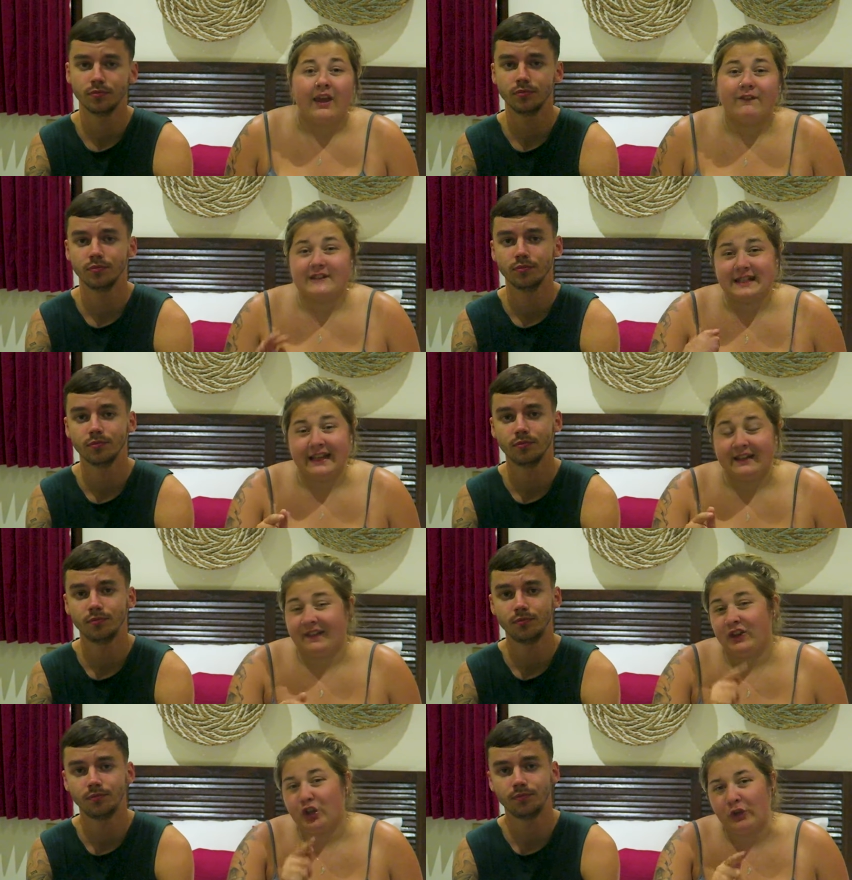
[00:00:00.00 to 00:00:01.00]
Speaker 1: If there's
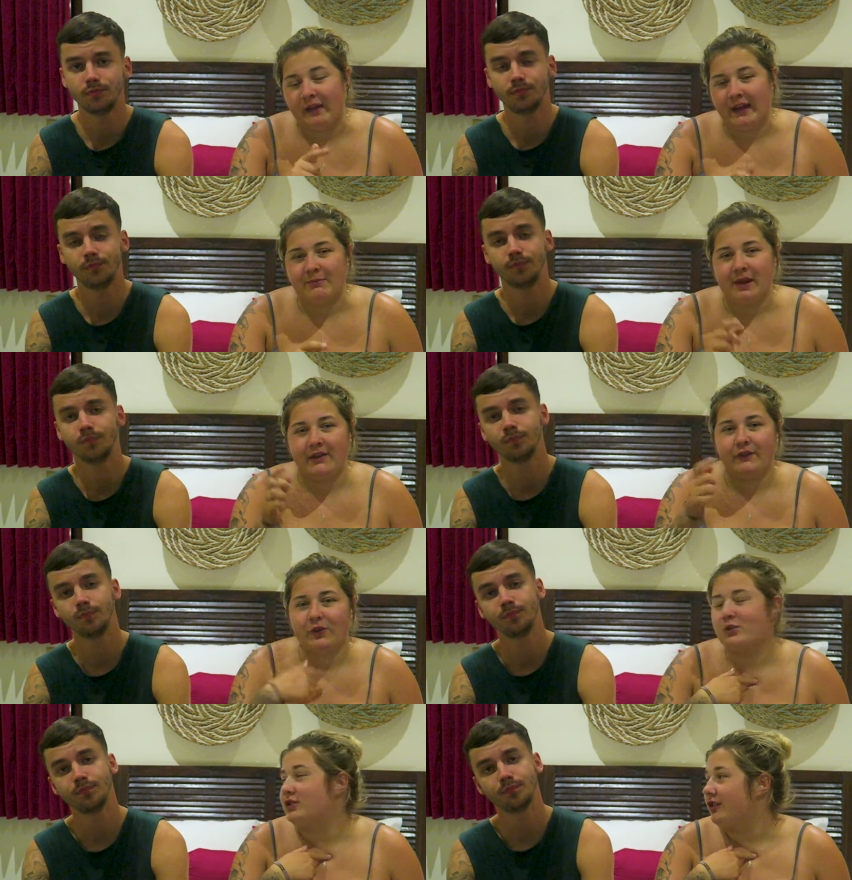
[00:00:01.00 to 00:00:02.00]
anything you recommend for
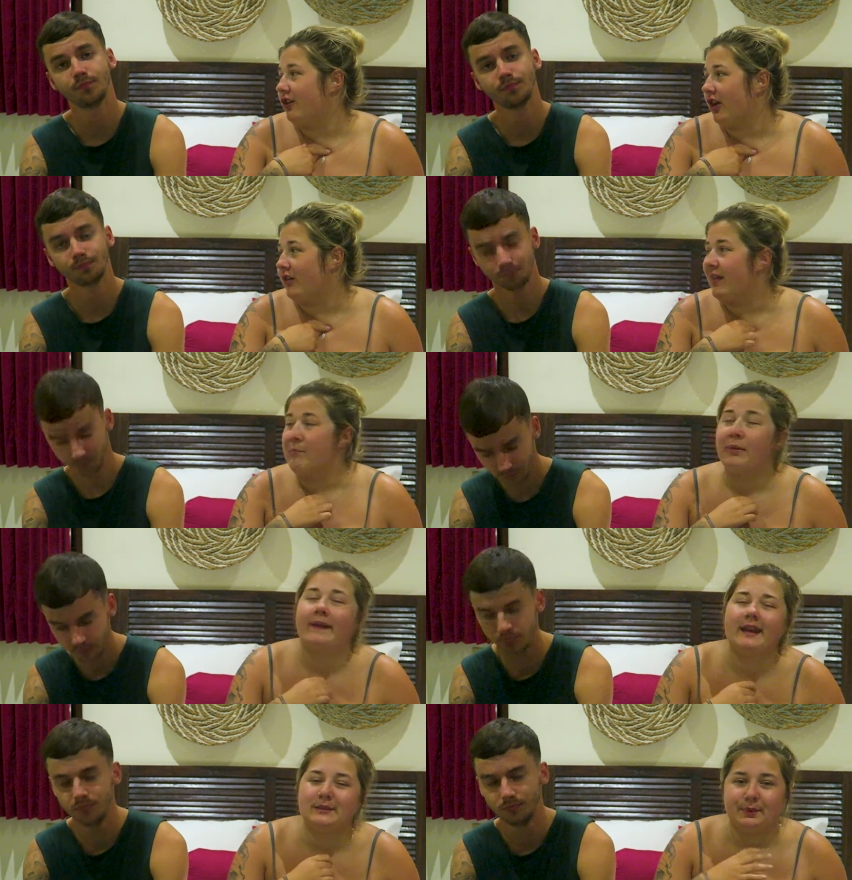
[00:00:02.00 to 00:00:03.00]
us to do, then
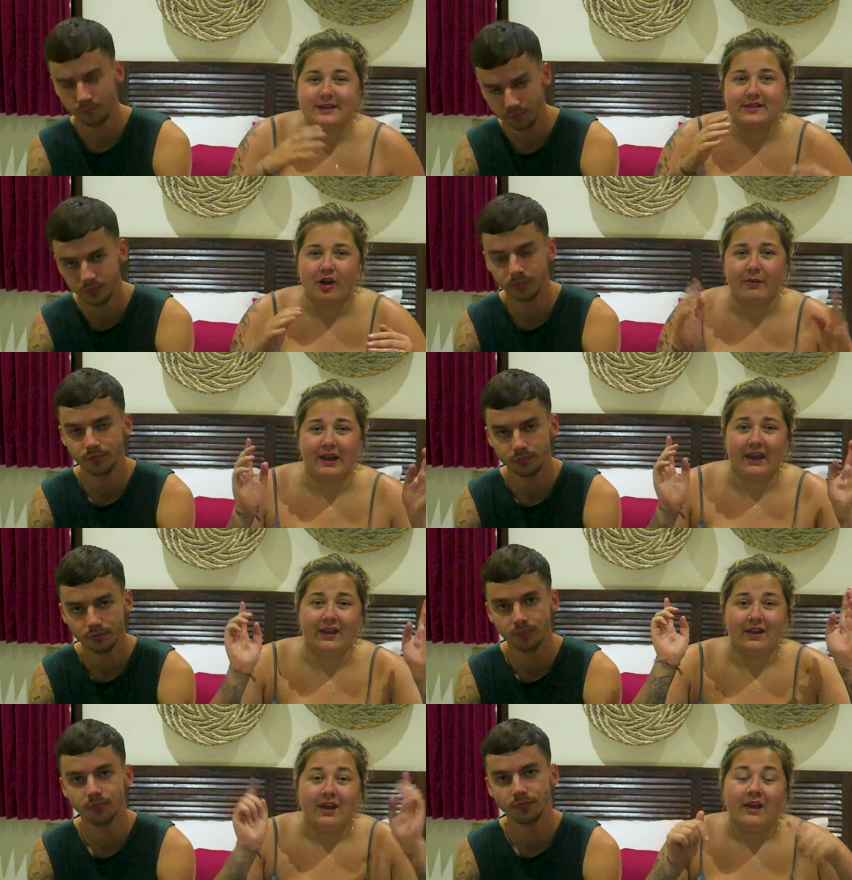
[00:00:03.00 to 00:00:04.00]
please comment
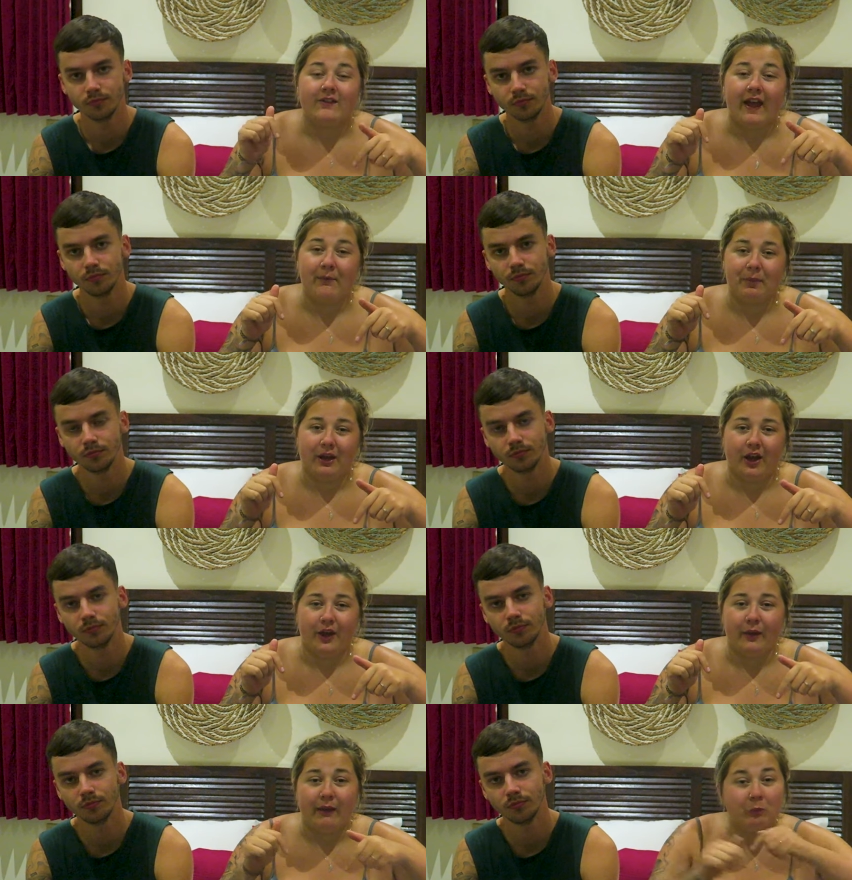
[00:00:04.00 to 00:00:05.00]
it down below
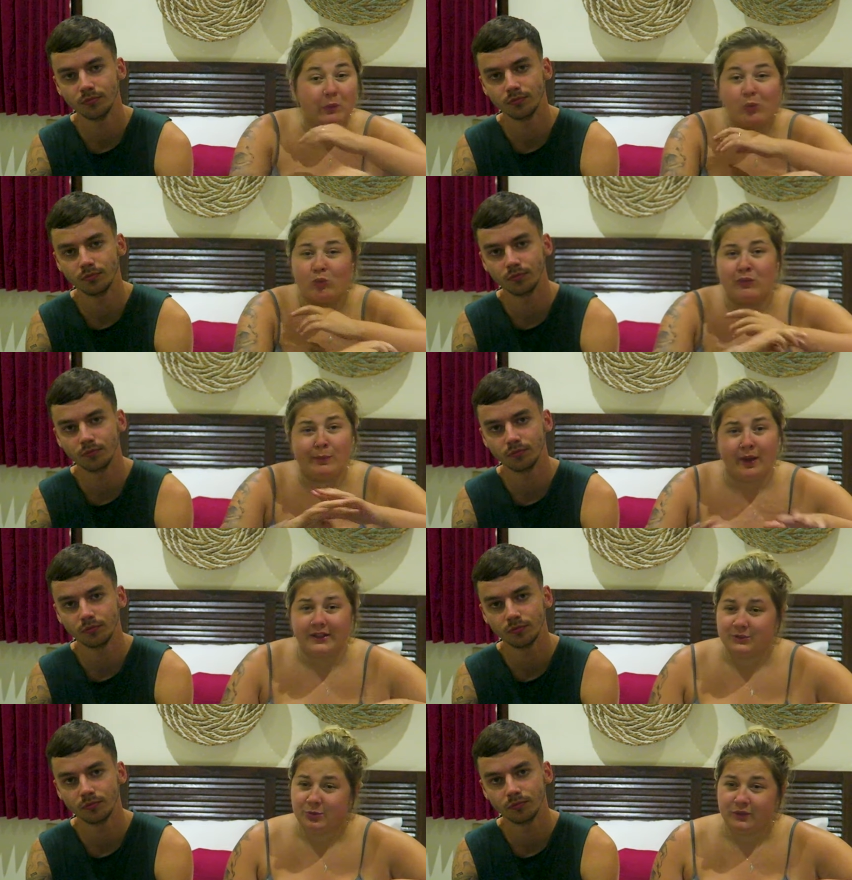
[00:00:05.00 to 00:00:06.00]
and we will reply
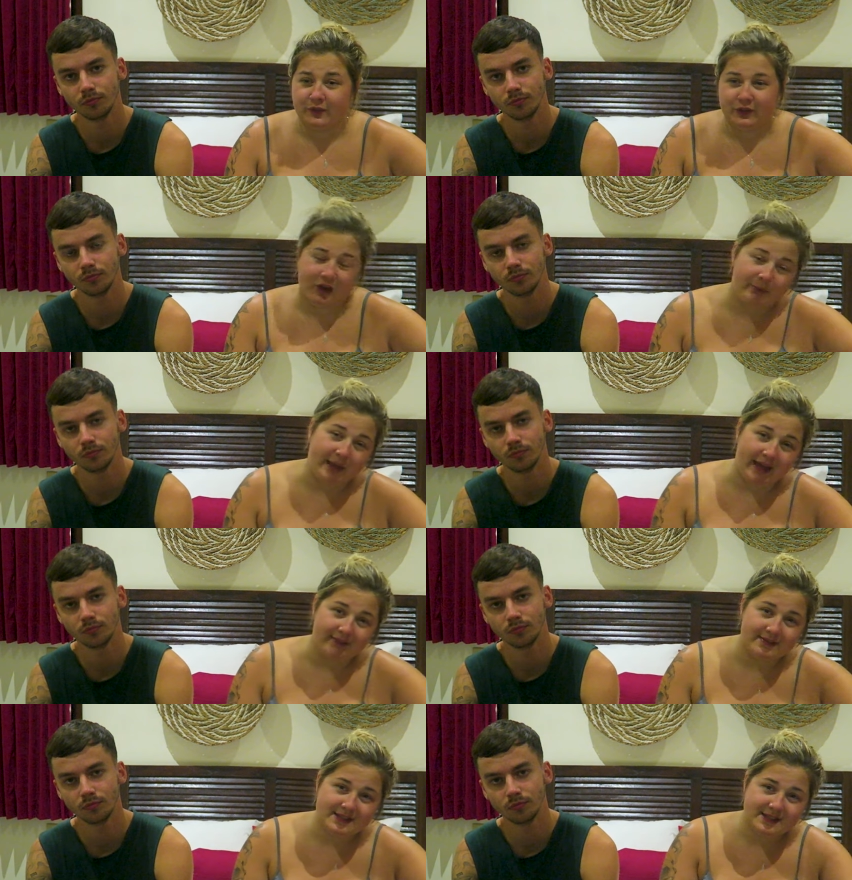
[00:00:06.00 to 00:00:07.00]
to all of your
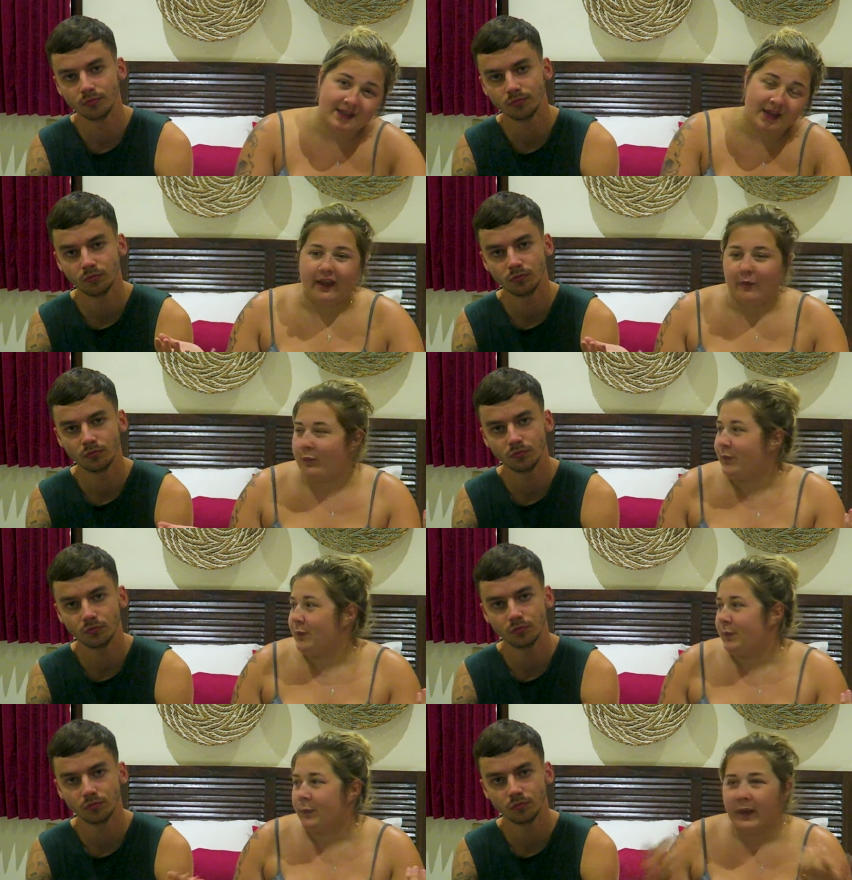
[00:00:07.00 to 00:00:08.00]
comments. Like,
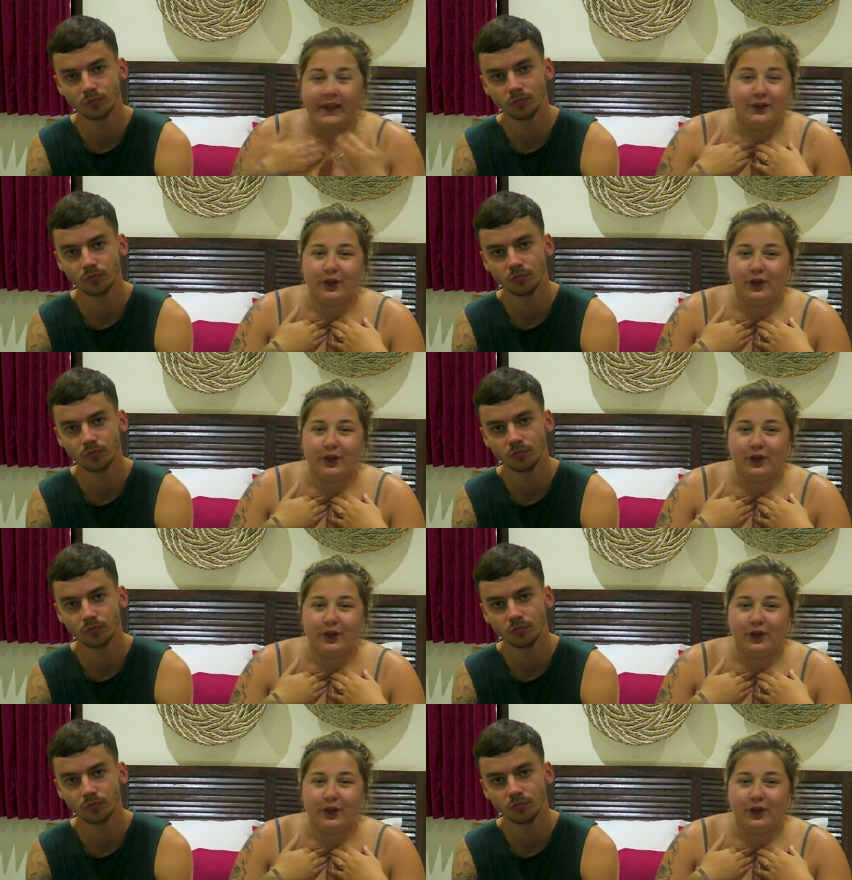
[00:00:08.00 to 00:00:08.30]
we're